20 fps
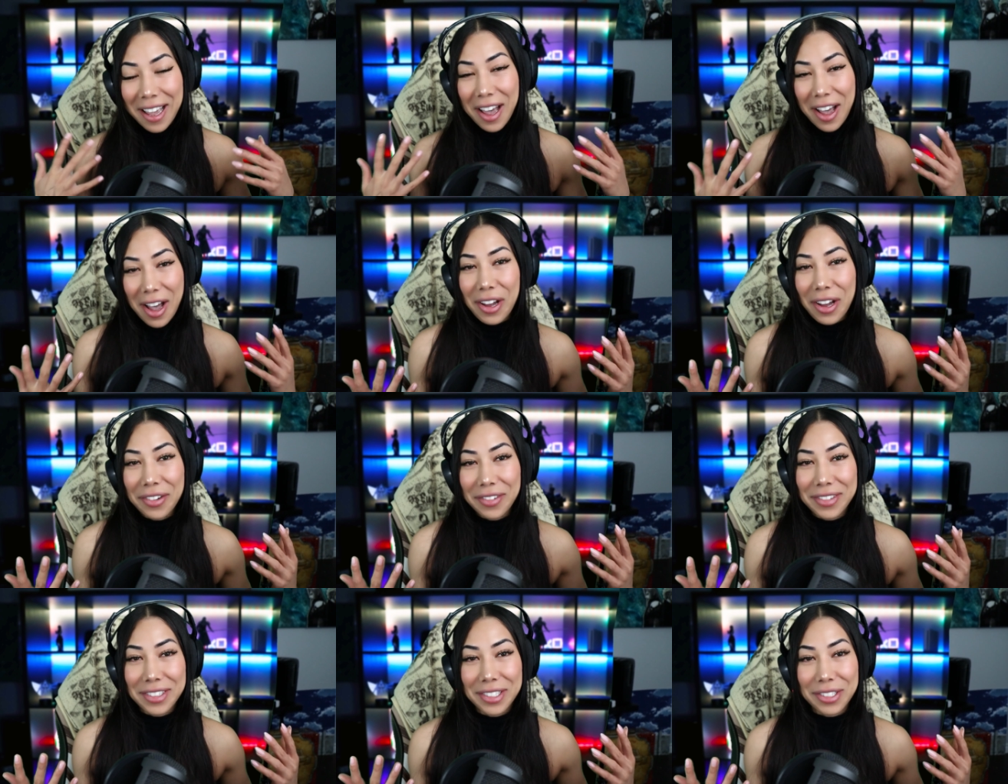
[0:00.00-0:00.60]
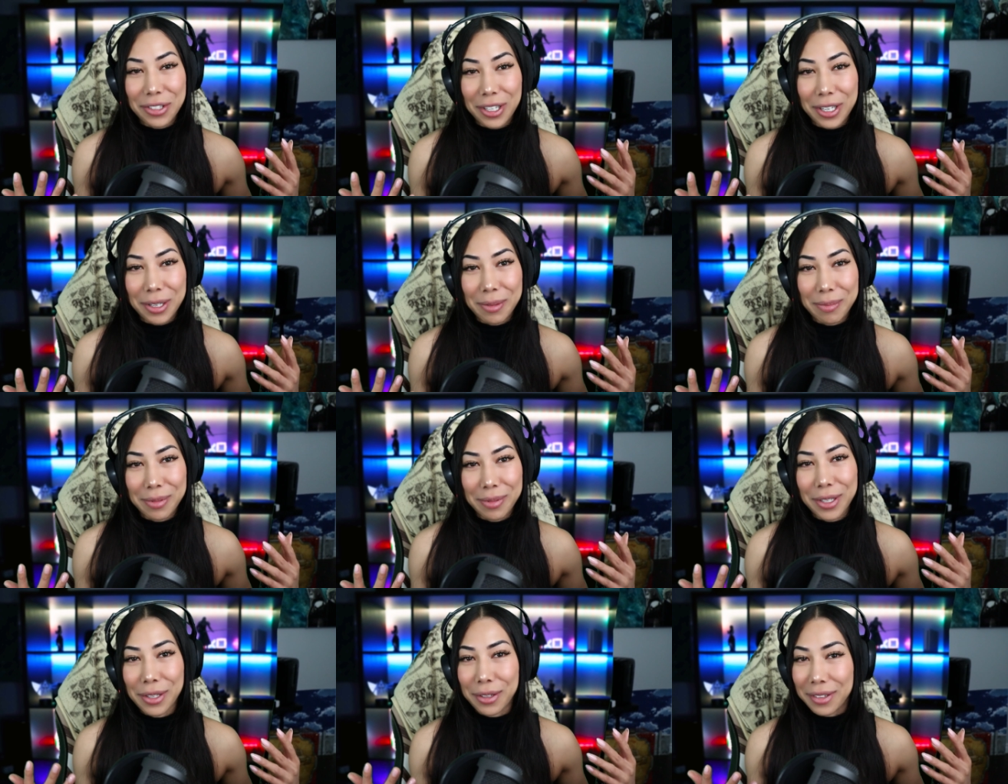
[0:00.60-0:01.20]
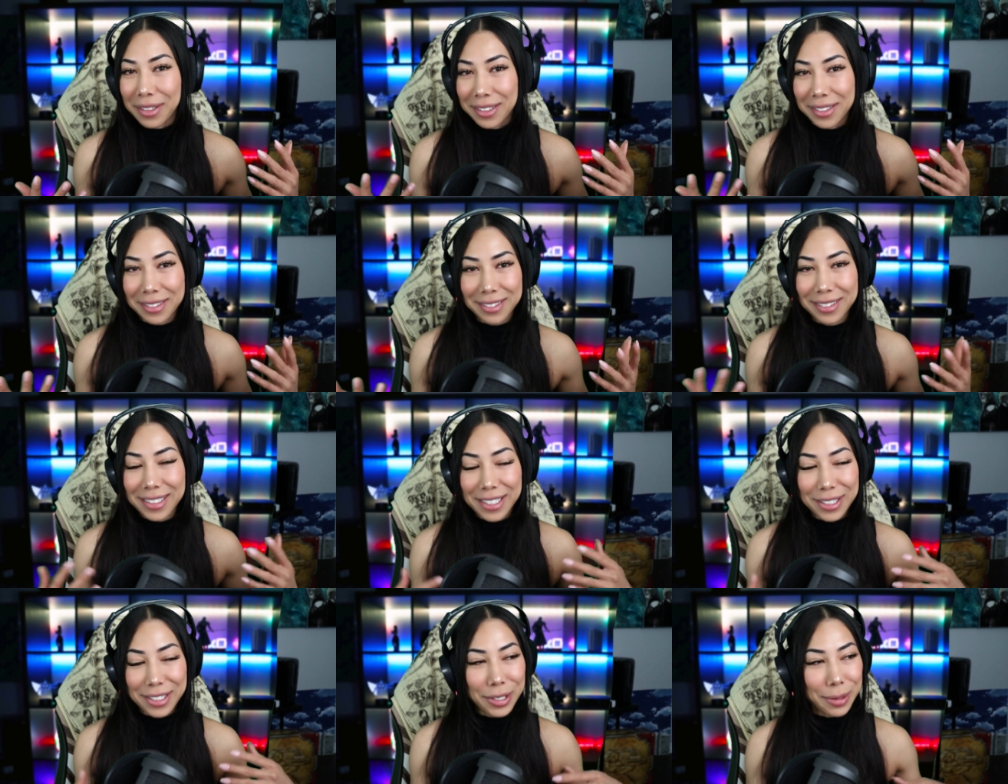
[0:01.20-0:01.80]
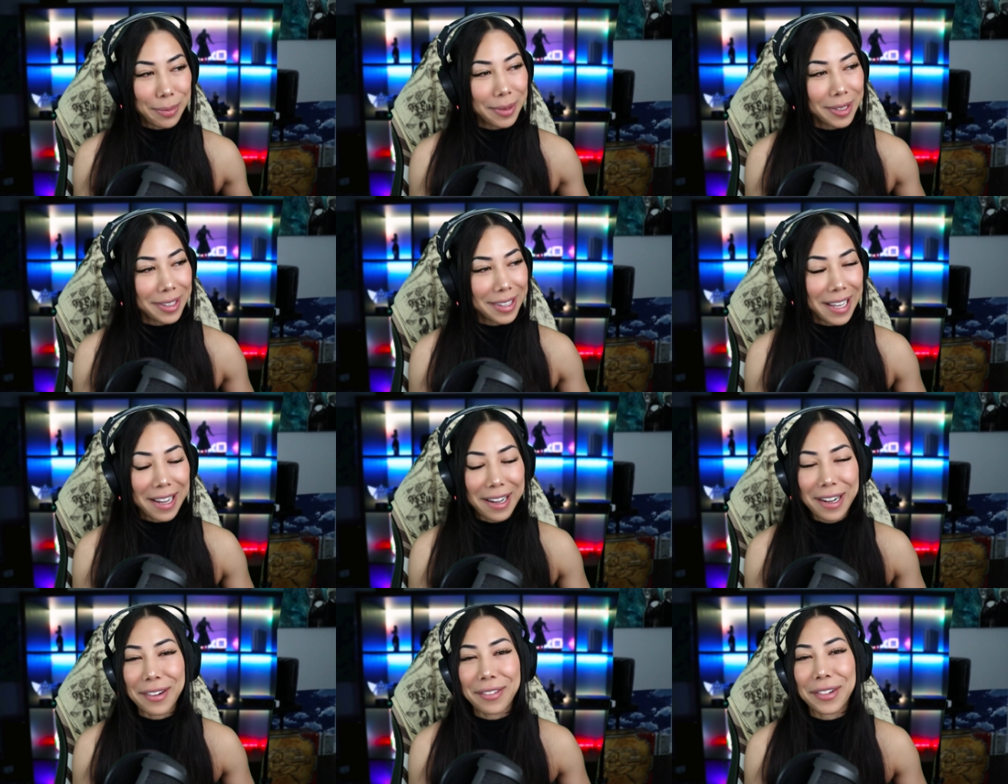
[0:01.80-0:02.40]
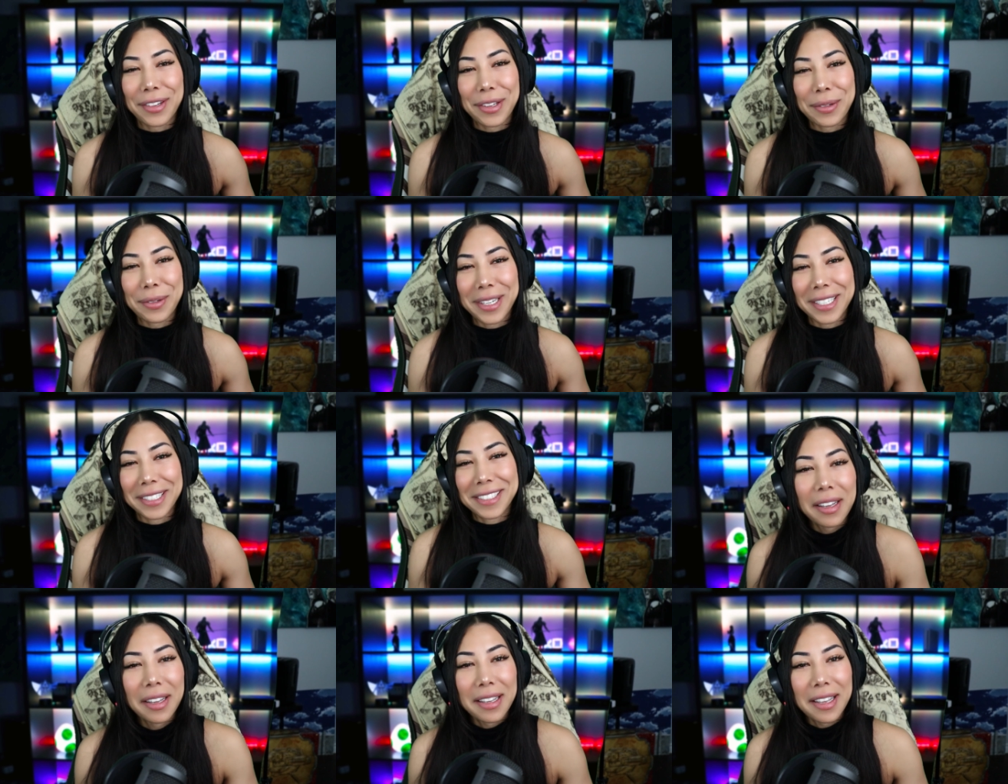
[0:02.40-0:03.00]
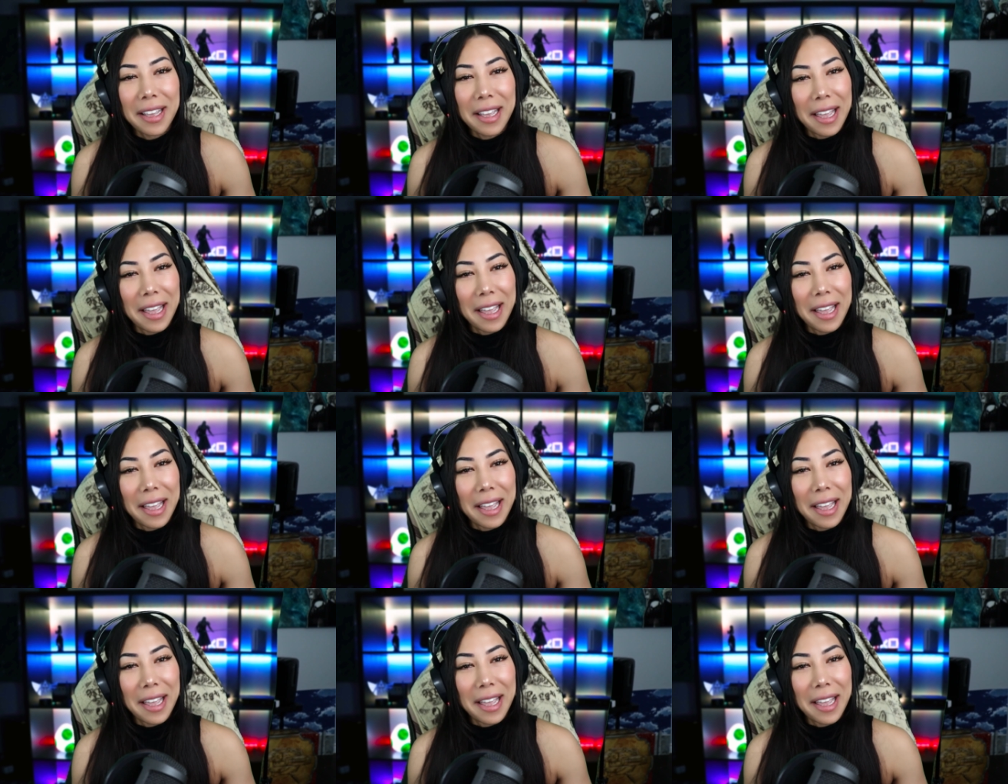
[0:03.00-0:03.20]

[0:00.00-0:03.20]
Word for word: Out of his trip, you can interpret that however you wish.